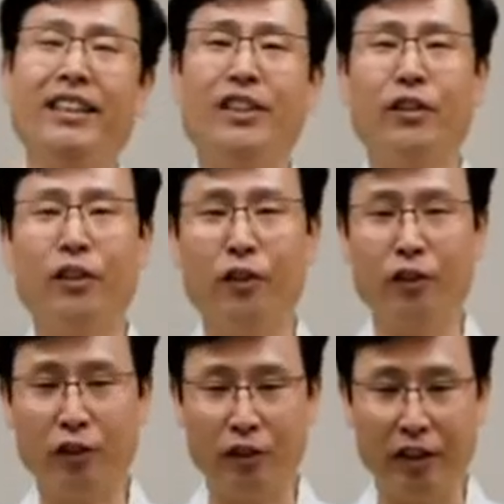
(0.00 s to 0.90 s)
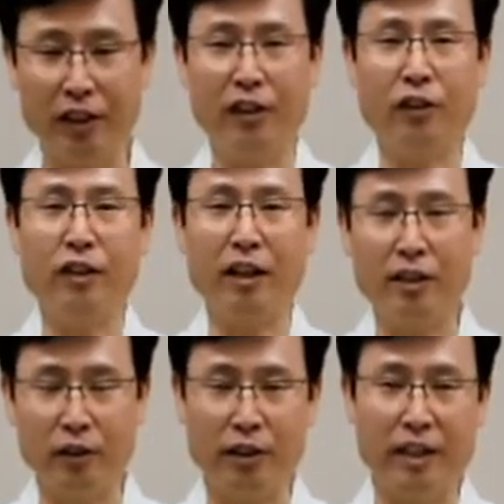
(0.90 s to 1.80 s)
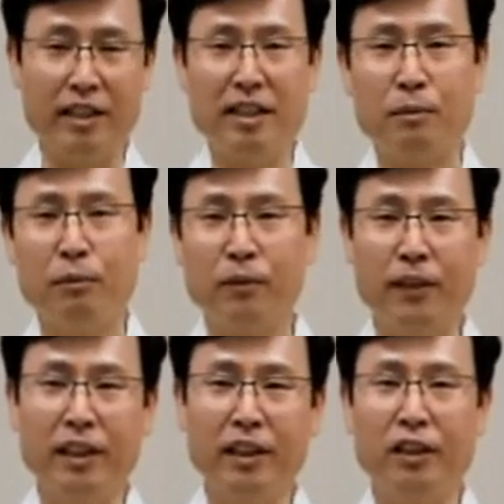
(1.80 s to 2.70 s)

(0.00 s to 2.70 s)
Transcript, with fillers: So usually your large intestine is moving,